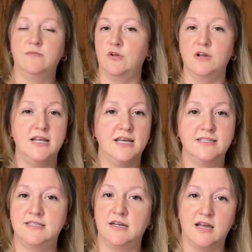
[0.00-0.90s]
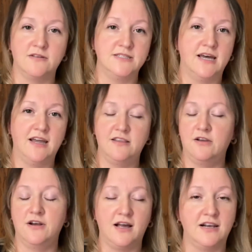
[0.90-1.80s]
You're gonna get stuck outside.
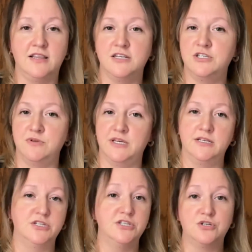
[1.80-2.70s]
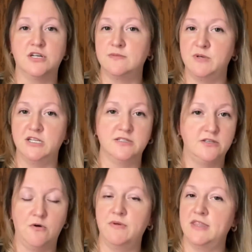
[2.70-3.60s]
They're not gonna let you in. Just trust me, just
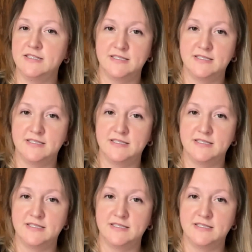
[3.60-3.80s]
go when they